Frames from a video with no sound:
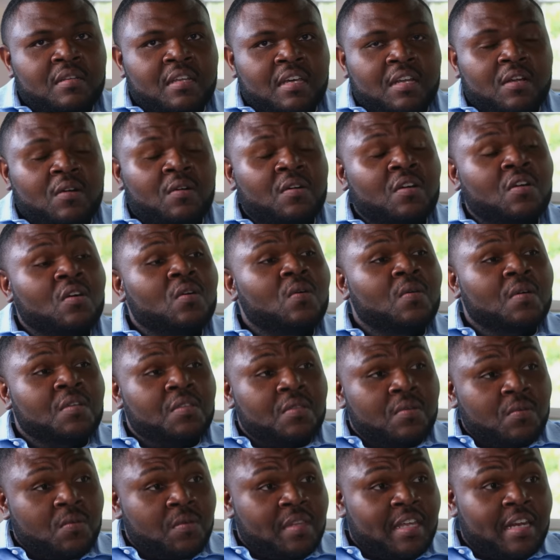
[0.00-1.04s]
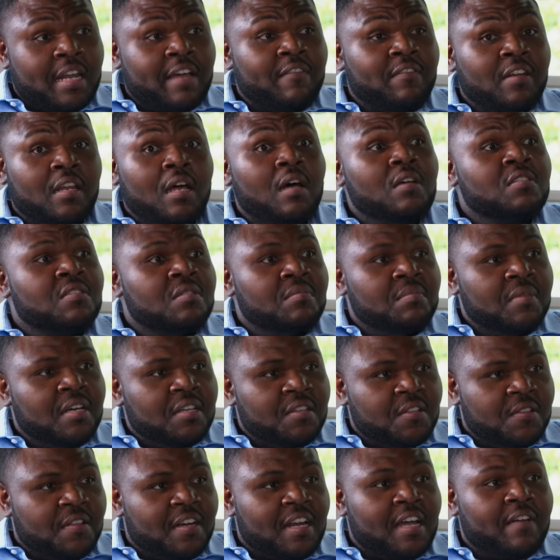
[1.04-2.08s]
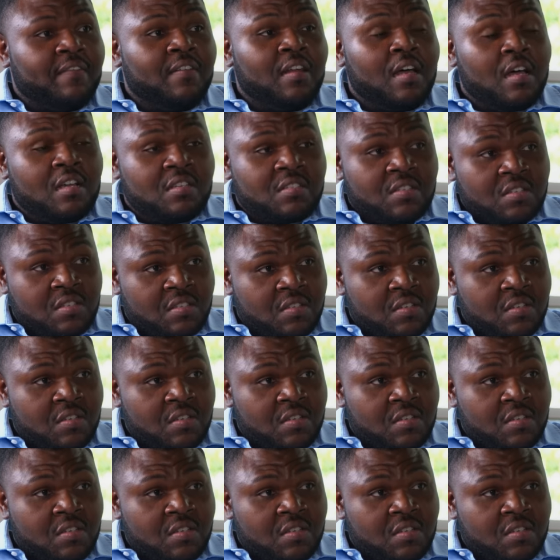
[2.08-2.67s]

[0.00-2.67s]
that are going through, that have lost a mother, that have yeah. lost a